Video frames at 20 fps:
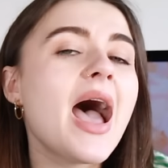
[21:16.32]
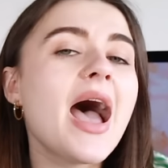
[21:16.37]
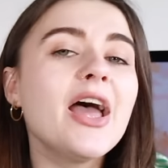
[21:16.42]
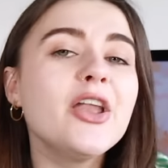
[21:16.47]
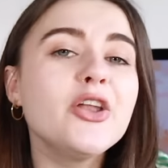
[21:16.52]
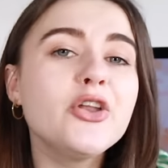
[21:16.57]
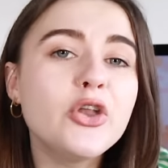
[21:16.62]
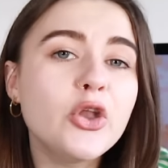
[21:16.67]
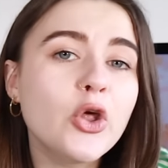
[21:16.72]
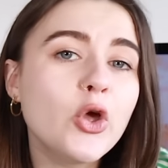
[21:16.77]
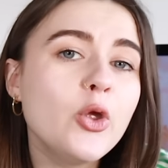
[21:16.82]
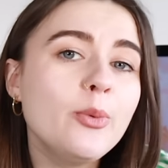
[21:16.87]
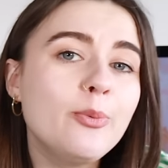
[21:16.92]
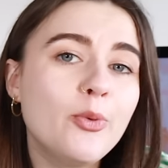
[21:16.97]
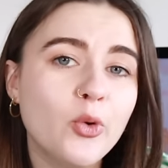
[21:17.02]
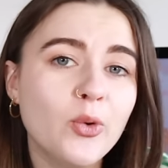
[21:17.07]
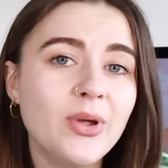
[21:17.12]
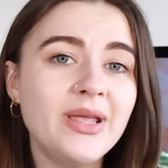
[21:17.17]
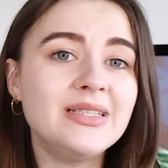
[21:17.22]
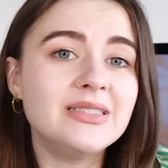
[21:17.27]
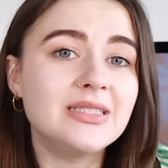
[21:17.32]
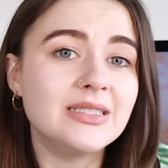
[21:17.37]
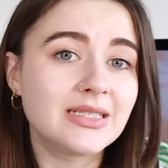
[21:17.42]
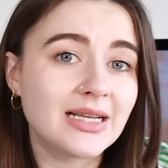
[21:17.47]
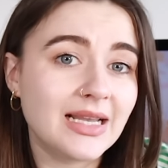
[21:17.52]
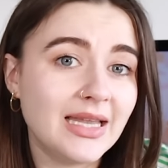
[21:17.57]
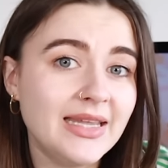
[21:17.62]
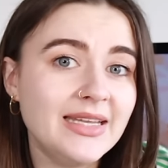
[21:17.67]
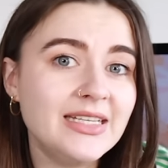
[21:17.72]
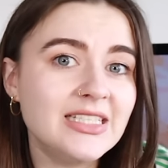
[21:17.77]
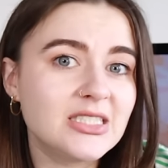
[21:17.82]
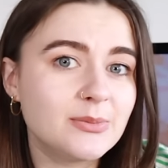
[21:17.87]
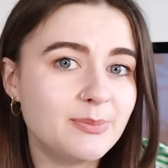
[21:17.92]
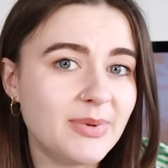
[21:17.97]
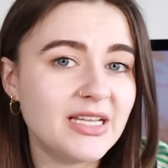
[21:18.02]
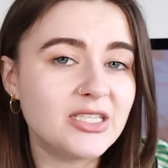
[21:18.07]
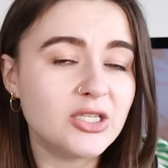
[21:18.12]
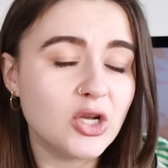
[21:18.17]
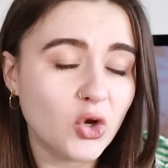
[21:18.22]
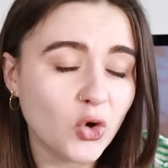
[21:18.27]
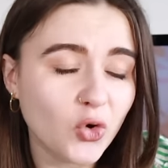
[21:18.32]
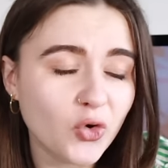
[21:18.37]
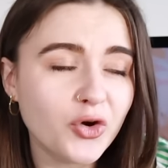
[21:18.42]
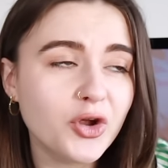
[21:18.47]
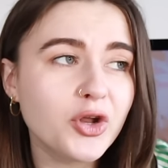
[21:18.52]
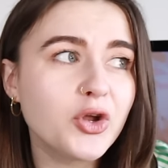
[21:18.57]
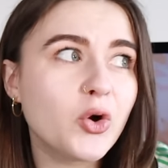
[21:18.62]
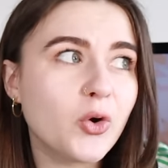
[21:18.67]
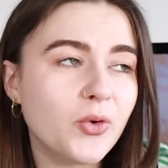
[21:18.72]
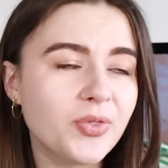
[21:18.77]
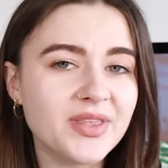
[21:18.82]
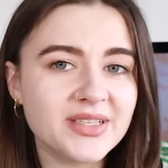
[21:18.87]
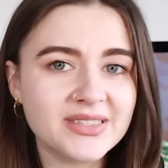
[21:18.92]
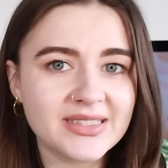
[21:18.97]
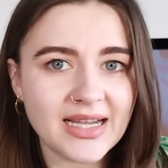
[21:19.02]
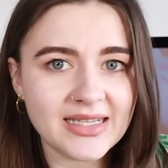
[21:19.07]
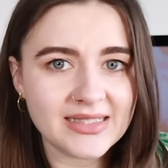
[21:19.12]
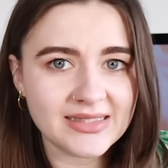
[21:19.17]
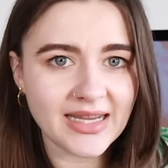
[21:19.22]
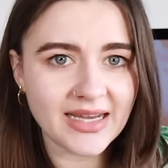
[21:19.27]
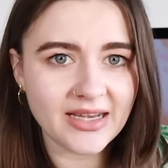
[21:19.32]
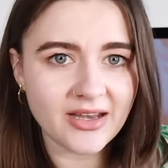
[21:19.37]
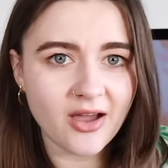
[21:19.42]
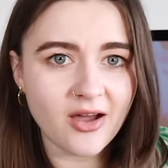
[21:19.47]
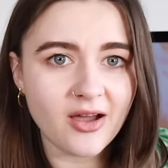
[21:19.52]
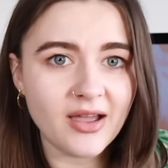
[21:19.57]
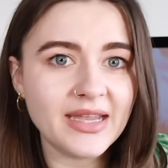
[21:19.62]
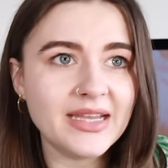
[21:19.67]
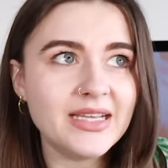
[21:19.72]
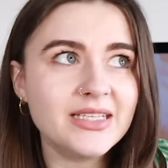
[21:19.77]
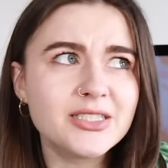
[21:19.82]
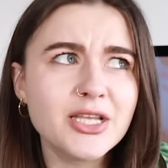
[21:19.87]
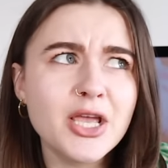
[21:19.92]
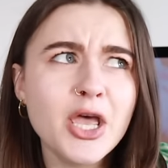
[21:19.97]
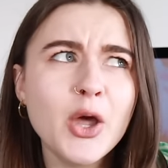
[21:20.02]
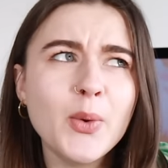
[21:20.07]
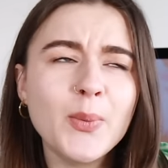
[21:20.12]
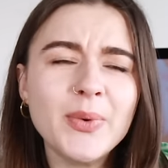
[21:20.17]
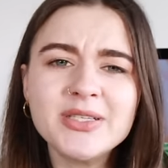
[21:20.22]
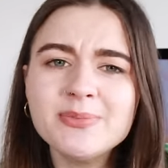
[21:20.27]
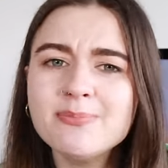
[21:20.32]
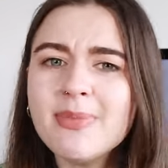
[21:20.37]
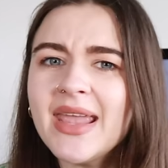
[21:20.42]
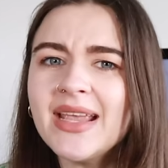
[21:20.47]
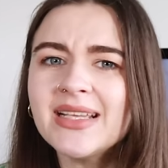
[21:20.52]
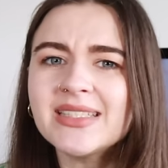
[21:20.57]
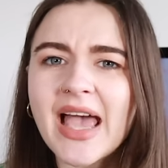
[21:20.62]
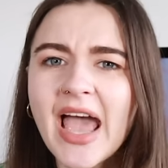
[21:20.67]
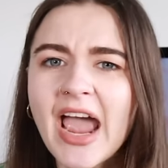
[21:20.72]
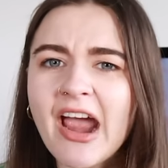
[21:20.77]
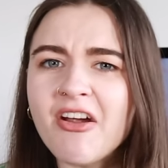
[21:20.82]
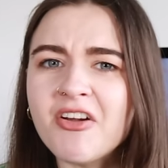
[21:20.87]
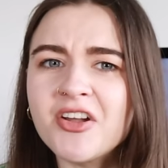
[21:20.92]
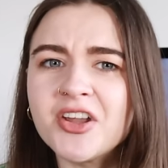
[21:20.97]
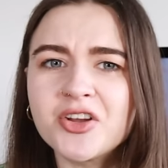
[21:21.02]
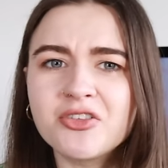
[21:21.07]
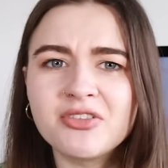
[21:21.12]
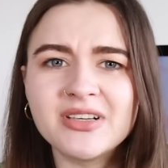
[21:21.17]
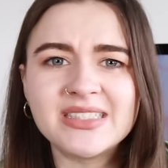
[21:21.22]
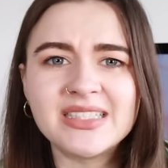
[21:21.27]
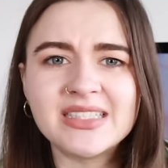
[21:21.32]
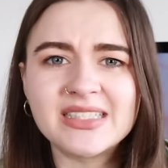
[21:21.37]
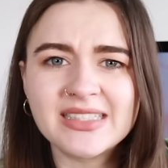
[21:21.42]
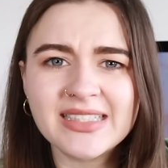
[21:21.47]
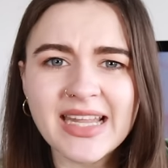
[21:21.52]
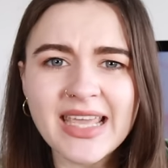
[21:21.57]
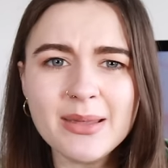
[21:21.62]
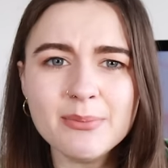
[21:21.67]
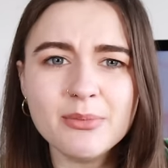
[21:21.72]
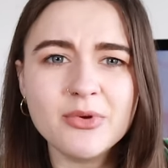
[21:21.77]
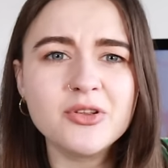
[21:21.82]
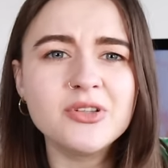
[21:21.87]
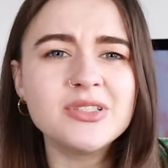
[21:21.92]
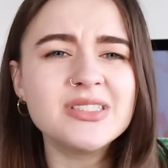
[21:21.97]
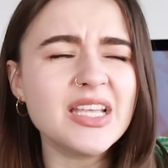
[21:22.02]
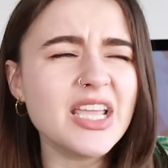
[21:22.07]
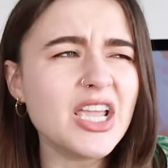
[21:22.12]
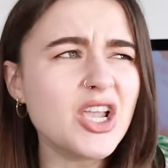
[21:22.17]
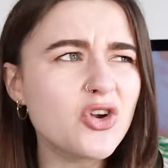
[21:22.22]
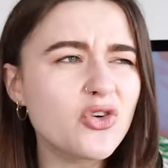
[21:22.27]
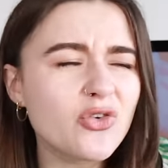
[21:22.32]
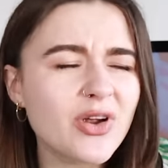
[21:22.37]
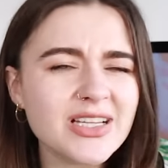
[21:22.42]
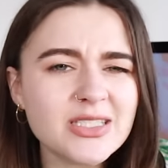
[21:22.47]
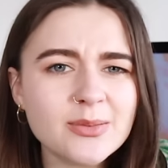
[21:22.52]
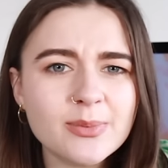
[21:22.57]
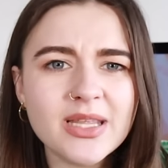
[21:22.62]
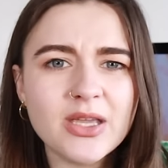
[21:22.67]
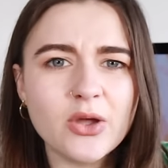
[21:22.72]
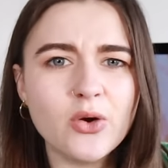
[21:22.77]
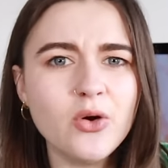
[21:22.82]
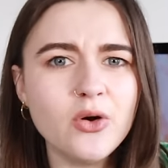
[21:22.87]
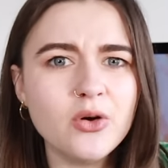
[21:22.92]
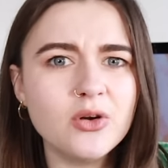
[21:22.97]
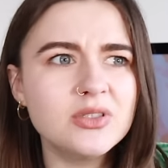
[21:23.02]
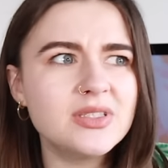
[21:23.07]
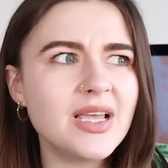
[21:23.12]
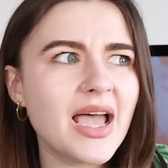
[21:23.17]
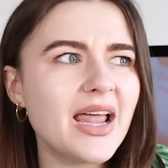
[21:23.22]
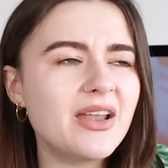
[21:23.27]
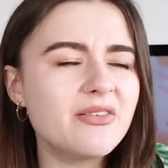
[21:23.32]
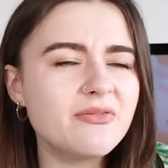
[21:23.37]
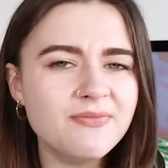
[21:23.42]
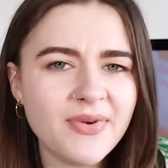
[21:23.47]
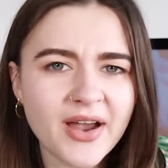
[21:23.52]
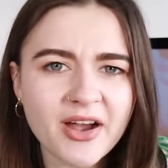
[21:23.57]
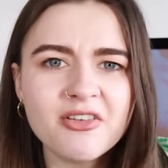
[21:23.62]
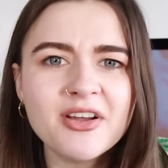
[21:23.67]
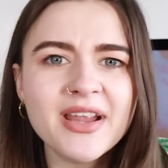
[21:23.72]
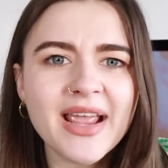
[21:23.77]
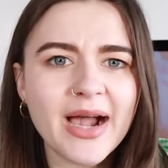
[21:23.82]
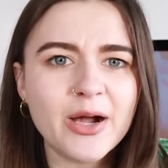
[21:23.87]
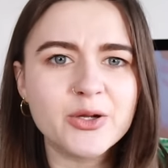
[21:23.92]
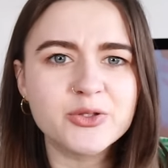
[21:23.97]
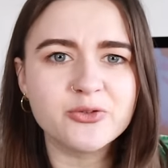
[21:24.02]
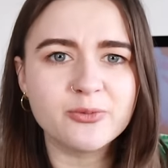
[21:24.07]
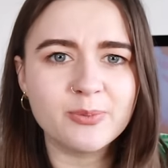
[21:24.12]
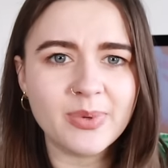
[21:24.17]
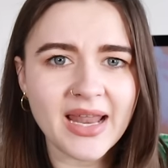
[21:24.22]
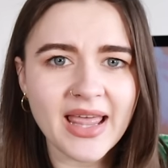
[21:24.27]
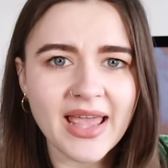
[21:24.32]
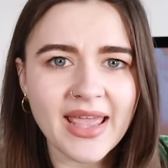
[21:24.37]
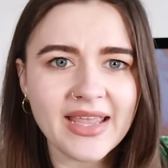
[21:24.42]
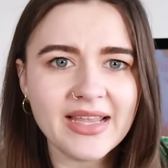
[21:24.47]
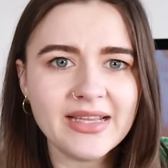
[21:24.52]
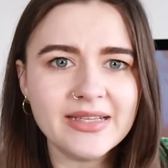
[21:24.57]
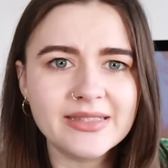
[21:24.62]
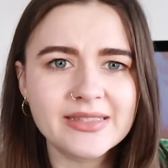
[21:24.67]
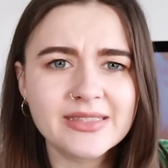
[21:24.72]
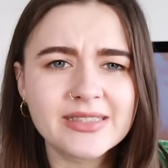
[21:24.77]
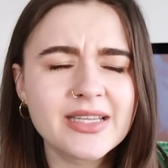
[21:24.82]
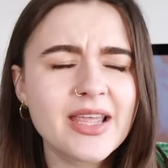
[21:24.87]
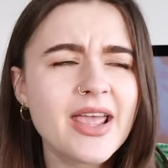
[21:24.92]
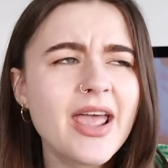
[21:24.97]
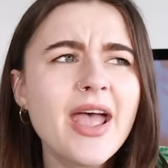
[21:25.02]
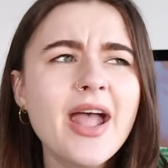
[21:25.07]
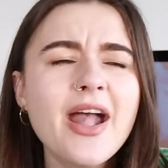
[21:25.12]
At no point did Clint speak to Lauren on the Saturday night, which makes Aaron and Chris's statements incredibly odd and very out of place.